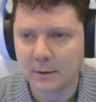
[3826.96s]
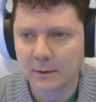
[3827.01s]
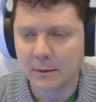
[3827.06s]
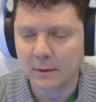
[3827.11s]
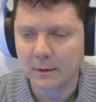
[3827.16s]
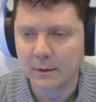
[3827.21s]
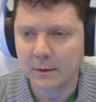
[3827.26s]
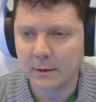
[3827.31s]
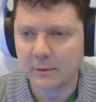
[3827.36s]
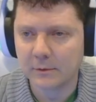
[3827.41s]

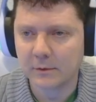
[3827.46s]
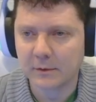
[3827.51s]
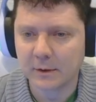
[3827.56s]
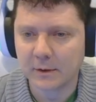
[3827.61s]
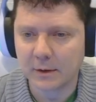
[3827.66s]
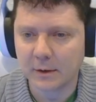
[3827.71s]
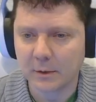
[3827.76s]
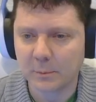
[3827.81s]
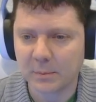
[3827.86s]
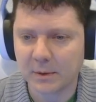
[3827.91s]
Let's just get
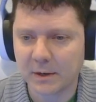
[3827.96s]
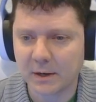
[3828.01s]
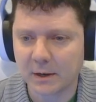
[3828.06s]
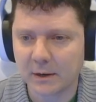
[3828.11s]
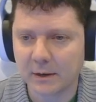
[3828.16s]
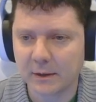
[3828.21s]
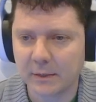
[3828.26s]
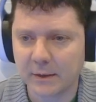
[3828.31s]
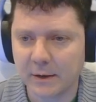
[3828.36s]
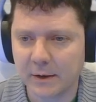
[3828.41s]
another Pakunk
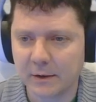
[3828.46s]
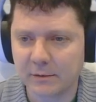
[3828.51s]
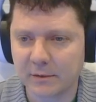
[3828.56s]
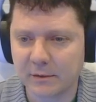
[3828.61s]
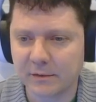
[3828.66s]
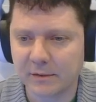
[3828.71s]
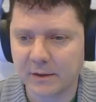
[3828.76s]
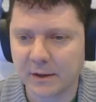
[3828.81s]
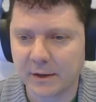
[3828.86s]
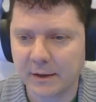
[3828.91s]
in there for
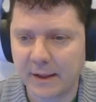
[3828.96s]
fun.